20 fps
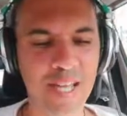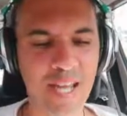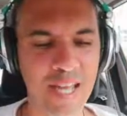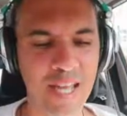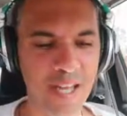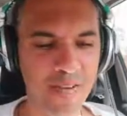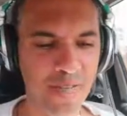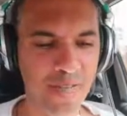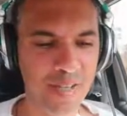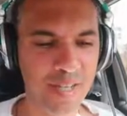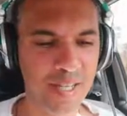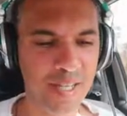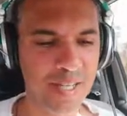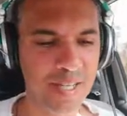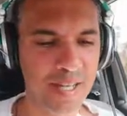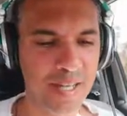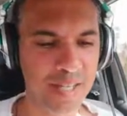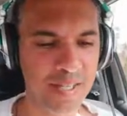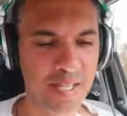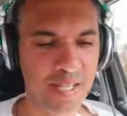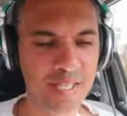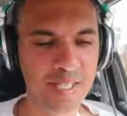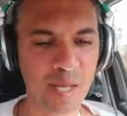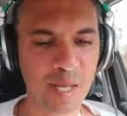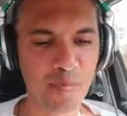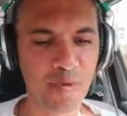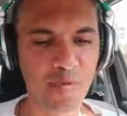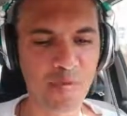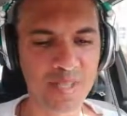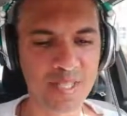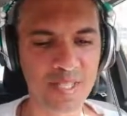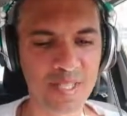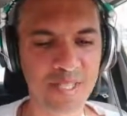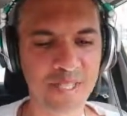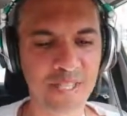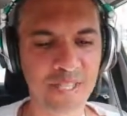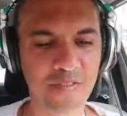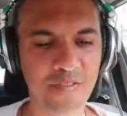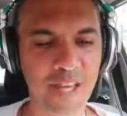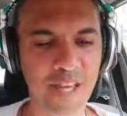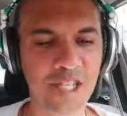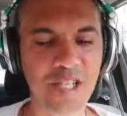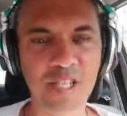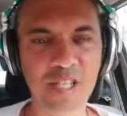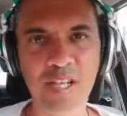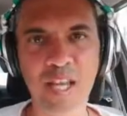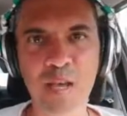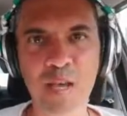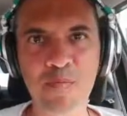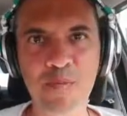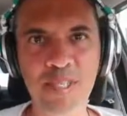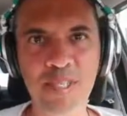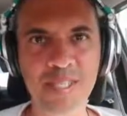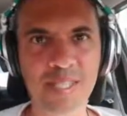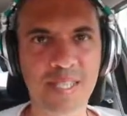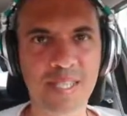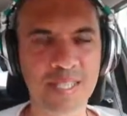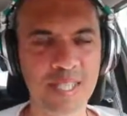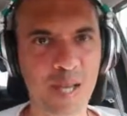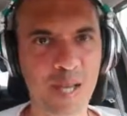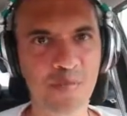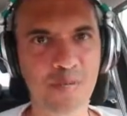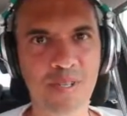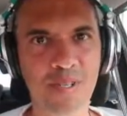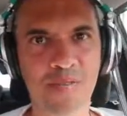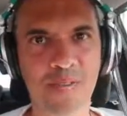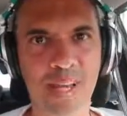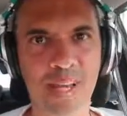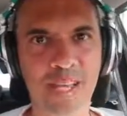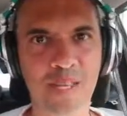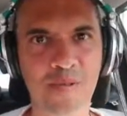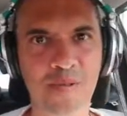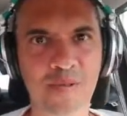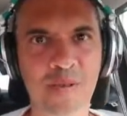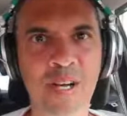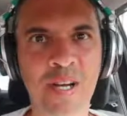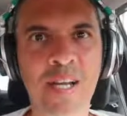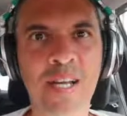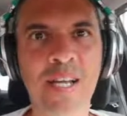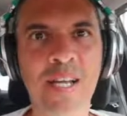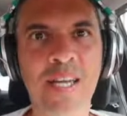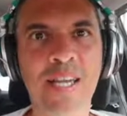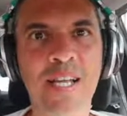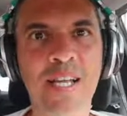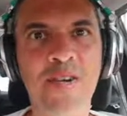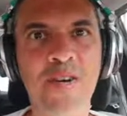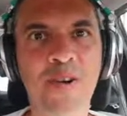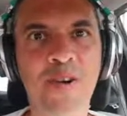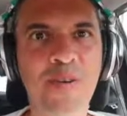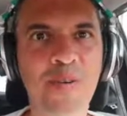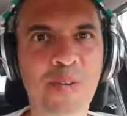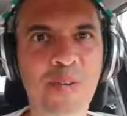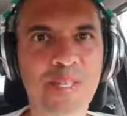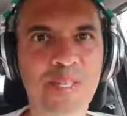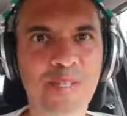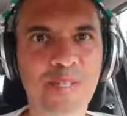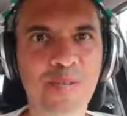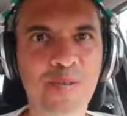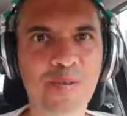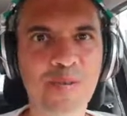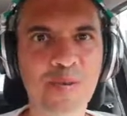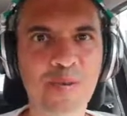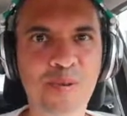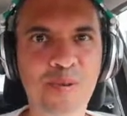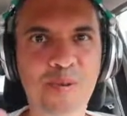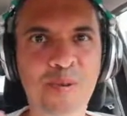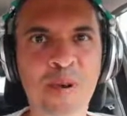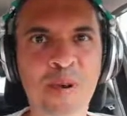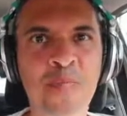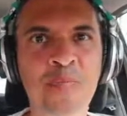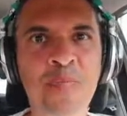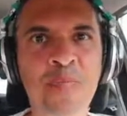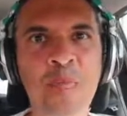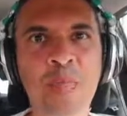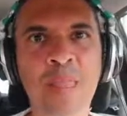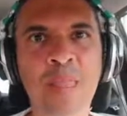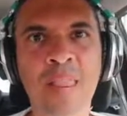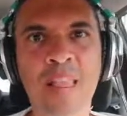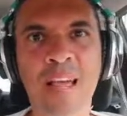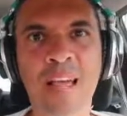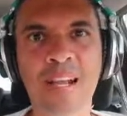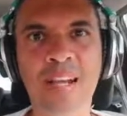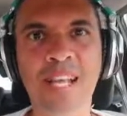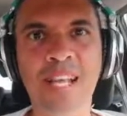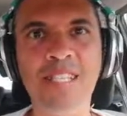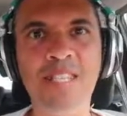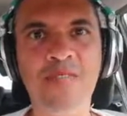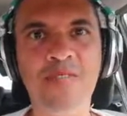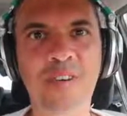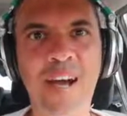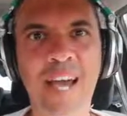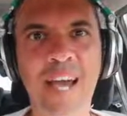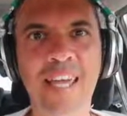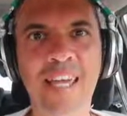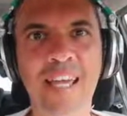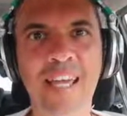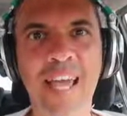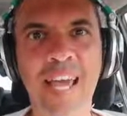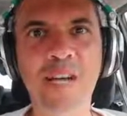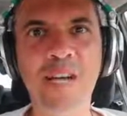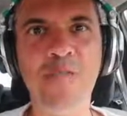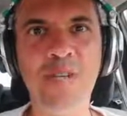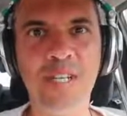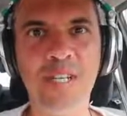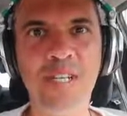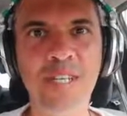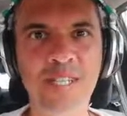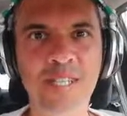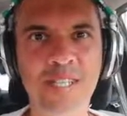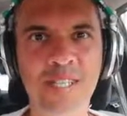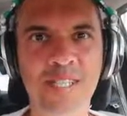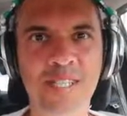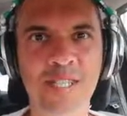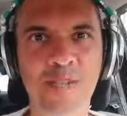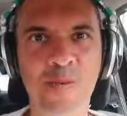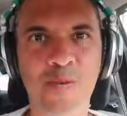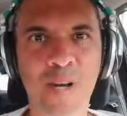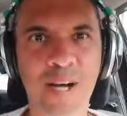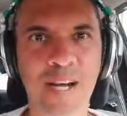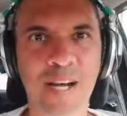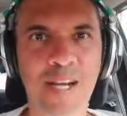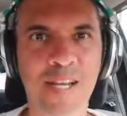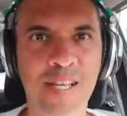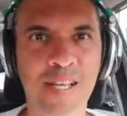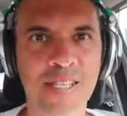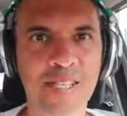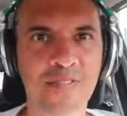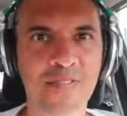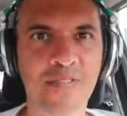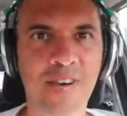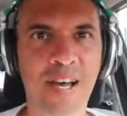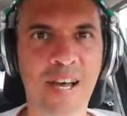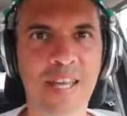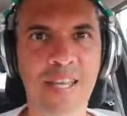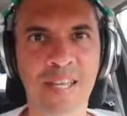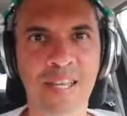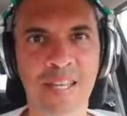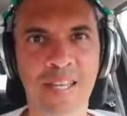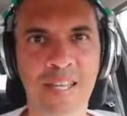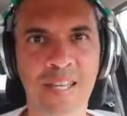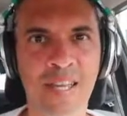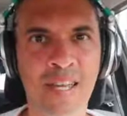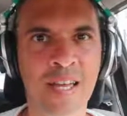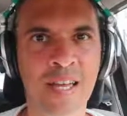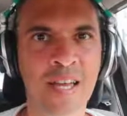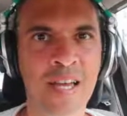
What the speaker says: I have here another example, which is the fashion MNIST example, where you, in contrast to classifying handwritten digits, you are classifying